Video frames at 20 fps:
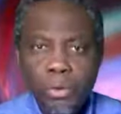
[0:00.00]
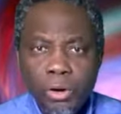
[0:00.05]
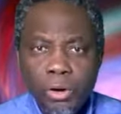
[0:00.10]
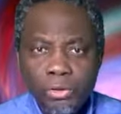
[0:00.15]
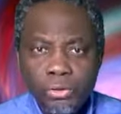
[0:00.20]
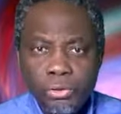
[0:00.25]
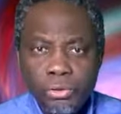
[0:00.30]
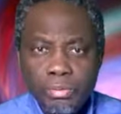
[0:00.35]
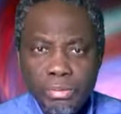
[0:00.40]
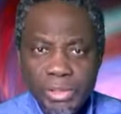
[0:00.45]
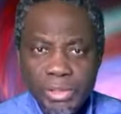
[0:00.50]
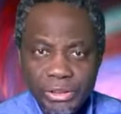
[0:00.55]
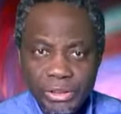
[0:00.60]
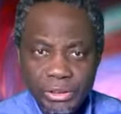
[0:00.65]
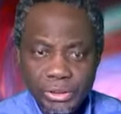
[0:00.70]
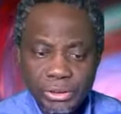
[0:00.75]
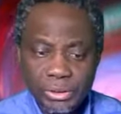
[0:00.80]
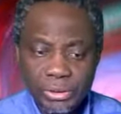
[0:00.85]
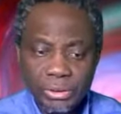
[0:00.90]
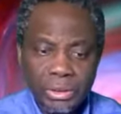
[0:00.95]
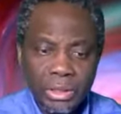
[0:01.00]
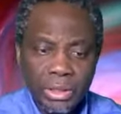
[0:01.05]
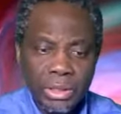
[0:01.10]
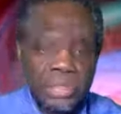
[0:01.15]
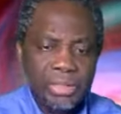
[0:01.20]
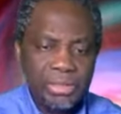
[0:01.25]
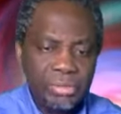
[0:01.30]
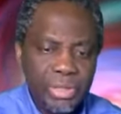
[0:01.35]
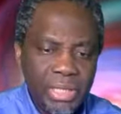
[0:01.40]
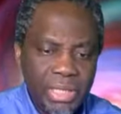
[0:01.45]
also mentioned
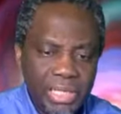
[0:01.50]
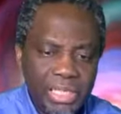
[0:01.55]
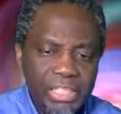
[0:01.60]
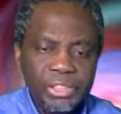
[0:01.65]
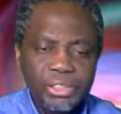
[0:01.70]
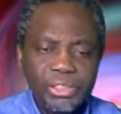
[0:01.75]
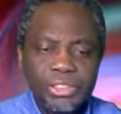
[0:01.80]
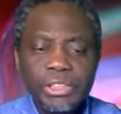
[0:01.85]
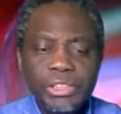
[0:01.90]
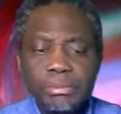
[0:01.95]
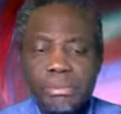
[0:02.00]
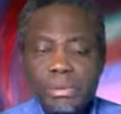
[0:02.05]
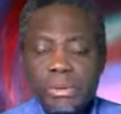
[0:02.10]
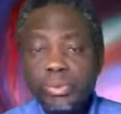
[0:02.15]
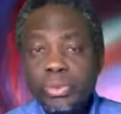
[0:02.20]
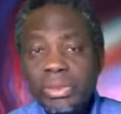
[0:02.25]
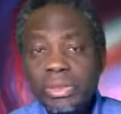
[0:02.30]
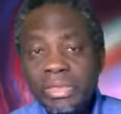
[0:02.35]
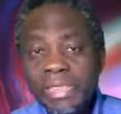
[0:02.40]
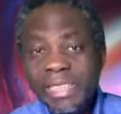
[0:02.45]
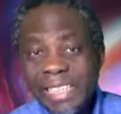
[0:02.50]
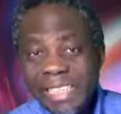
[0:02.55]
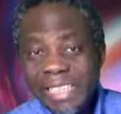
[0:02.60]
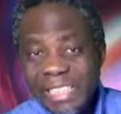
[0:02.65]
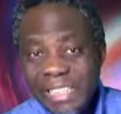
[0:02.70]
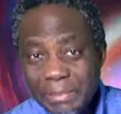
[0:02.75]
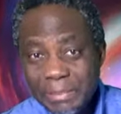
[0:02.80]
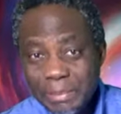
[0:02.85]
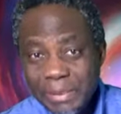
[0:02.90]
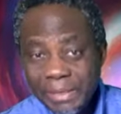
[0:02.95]
the relationship between the
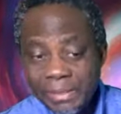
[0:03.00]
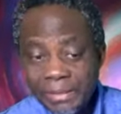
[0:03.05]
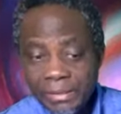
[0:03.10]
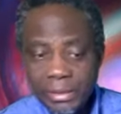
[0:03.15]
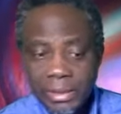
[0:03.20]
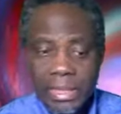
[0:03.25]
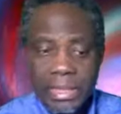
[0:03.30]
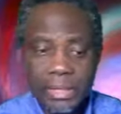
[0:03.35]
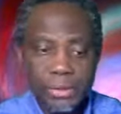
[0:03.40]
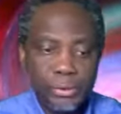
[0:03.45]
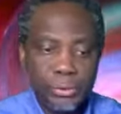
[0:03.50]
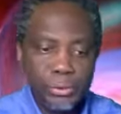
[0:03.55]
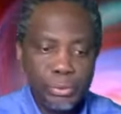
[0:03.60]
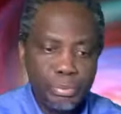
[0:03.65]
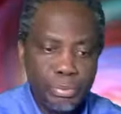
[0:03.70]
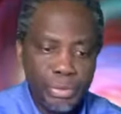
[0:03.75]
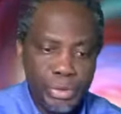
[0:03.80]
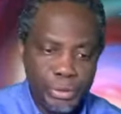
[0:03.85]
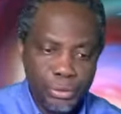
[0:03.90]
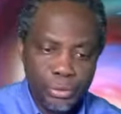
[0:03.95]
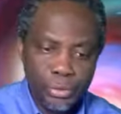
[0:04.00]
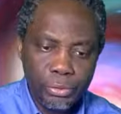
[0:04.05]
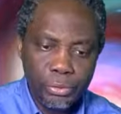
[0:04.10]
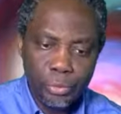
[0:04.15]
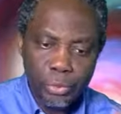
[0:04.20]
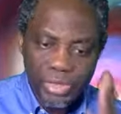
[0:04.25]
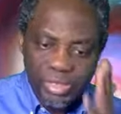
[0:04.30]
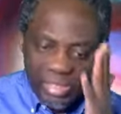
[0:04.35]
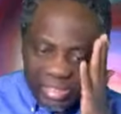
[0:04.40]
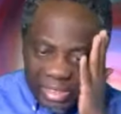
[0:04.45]
image and
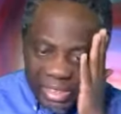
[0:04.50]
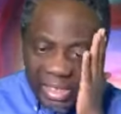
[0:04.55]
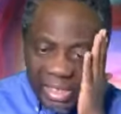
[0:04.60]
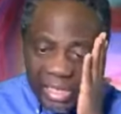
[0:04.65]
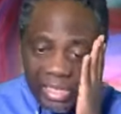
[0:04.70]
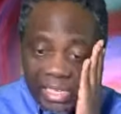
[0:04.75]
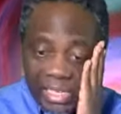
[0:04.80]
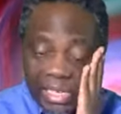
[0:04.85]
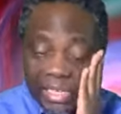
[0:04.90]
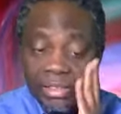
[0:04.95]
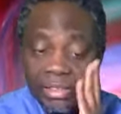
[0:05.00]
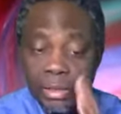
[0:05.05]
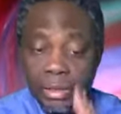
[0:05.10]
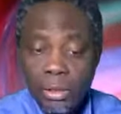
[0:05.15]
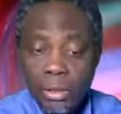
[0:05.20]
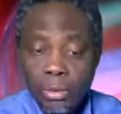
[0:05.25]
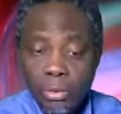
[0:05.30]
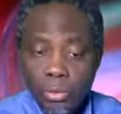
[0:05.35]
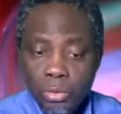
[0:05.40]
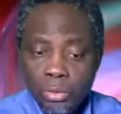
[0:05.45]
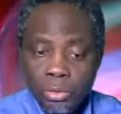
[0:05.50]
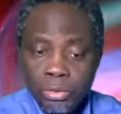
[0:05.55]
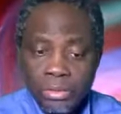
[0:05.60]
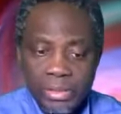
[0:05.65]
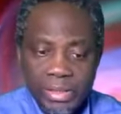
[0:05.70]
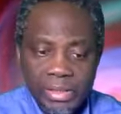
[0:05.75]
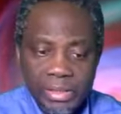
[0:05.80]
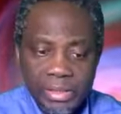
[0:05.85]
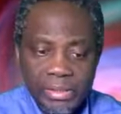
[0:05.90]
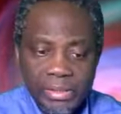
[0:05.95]
dominion. We said that
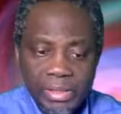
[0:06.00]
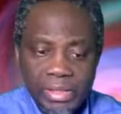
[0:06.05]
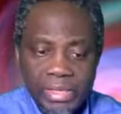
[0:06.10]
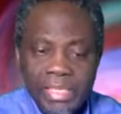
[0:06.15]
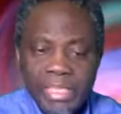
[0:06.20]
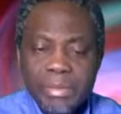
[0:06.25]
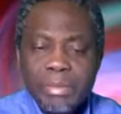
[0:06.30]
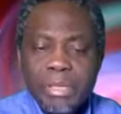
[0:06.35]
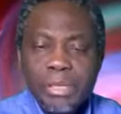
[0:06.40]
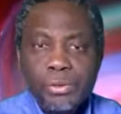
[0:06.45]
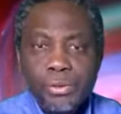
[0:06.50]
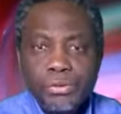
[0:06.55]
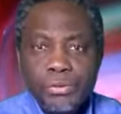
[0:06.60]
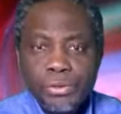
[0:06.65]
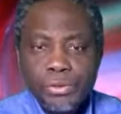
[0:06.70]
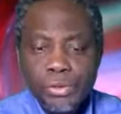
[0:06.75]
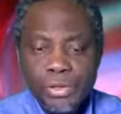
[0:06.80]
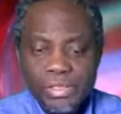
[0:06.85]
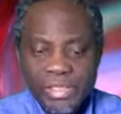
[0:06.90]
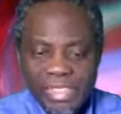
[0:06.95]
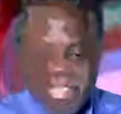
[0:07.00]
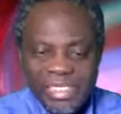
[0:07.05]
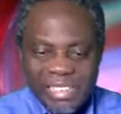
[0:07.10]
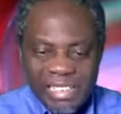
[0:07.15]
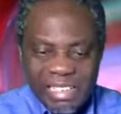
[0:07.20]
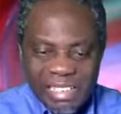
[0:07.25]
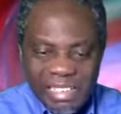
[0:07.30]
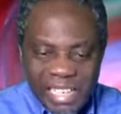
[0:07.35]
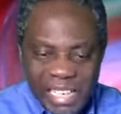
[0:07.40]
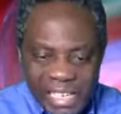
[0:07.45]
the image of God is
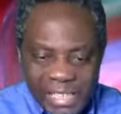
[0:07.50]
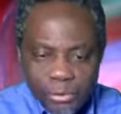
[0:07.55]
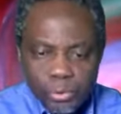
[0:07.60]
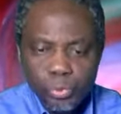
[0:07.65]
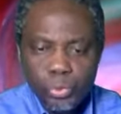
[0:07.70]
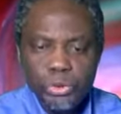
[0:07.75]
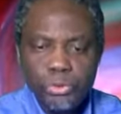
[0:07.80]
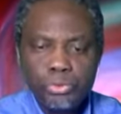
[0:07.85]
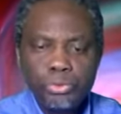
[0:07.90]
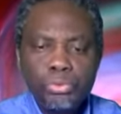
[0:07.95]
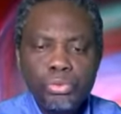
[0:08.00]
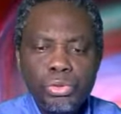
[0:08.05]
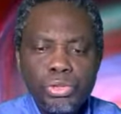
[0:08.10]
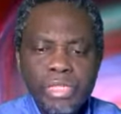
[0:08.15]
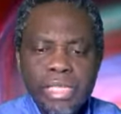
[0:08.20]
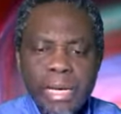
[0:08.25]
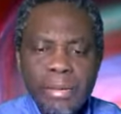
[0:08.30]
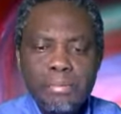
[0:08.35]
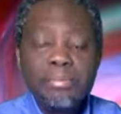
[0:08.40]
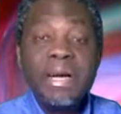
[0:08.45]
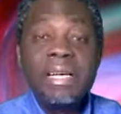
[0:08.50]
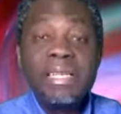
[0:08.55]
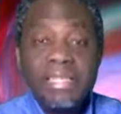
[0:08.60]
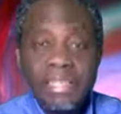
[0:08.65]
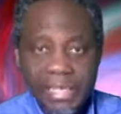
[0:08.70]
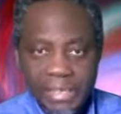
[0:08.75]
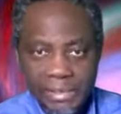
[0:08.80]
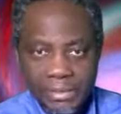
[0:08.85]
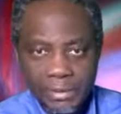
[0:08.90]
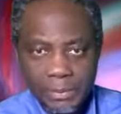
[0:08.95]
linked with royal
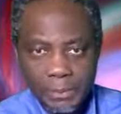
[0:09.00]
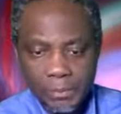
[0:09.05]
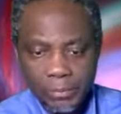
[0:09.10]
mandate